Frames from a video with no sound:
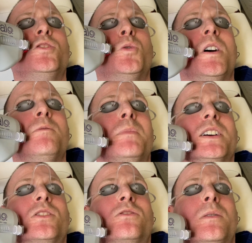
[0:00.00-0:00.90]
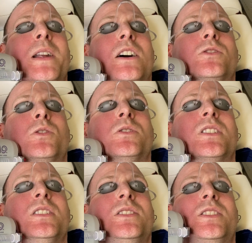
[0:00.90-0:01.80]
12 months from now, so it's
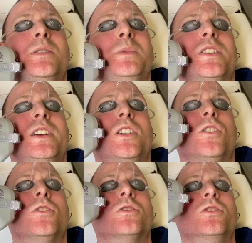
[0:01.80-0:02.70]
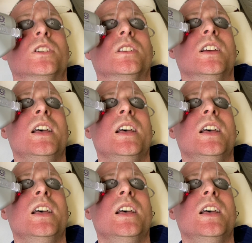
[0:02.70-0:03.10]
going to stimulate collagen.